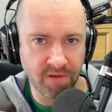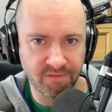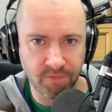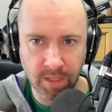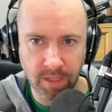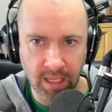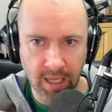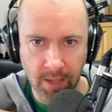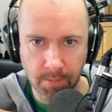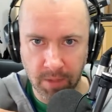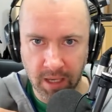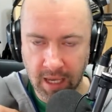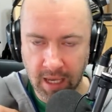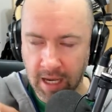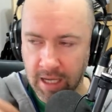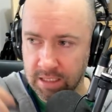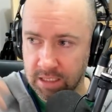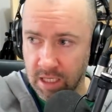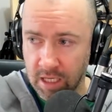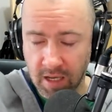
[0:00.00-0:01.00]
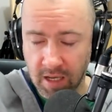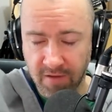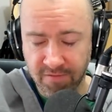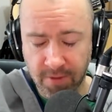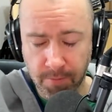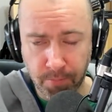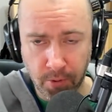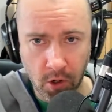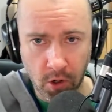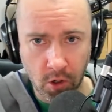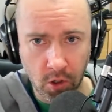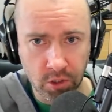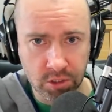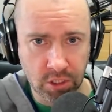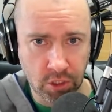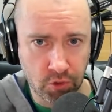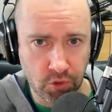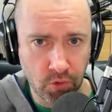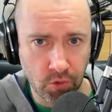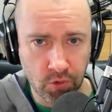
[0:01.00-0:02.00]
to one for me to hit my hand, if the pot
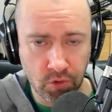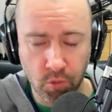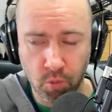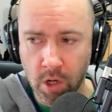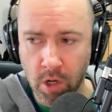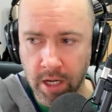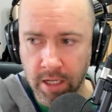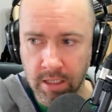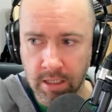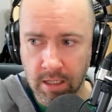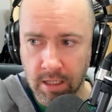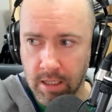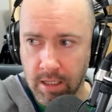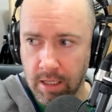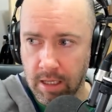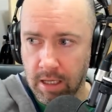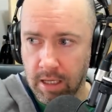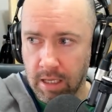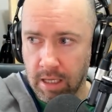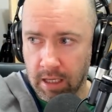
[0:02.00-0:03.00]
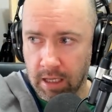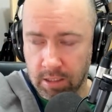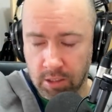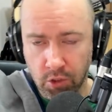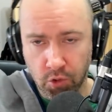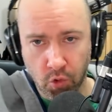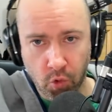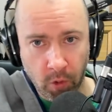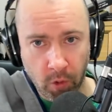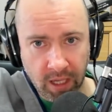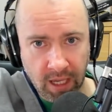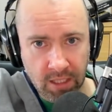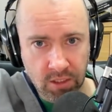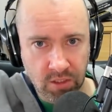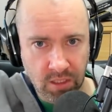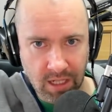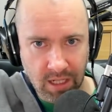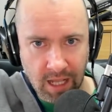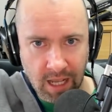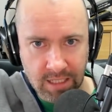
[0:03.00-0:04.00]
odds are two to one, you know, going
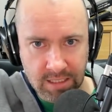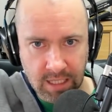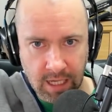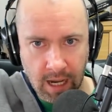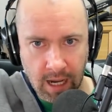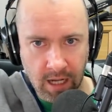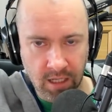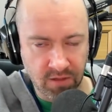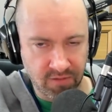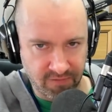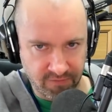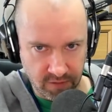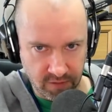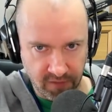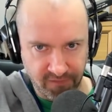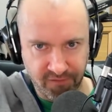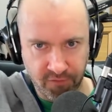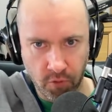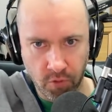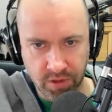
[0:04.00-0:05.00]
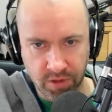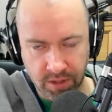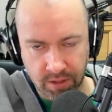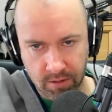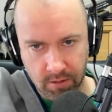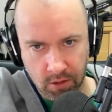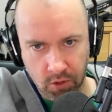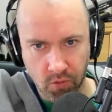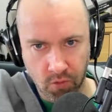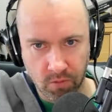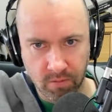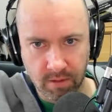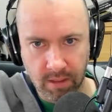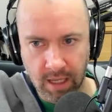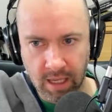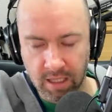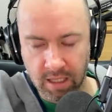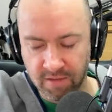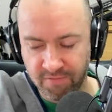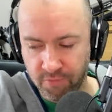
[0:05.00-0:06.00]
into the last card, fourth, you know,
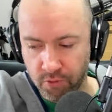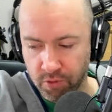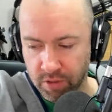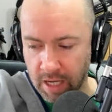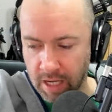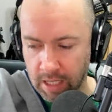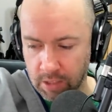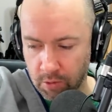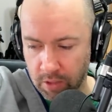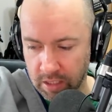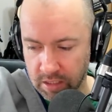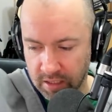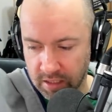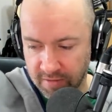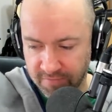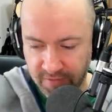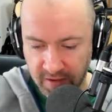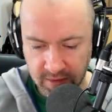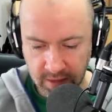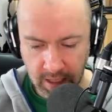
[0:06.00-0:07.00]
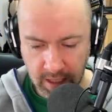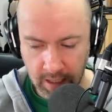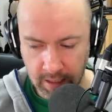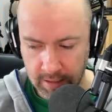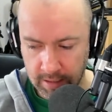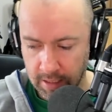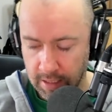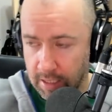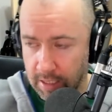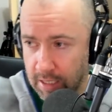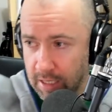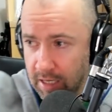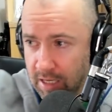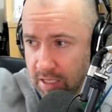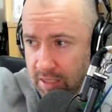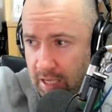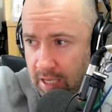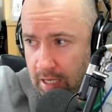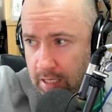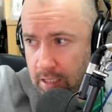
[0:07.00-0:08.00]
uh, the fourth card going into the fifth card,
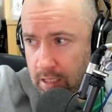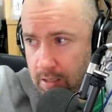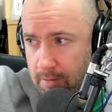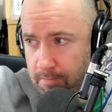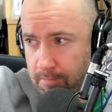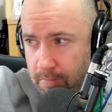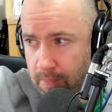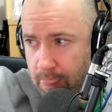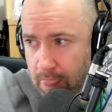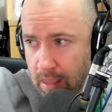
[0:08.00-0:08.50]
then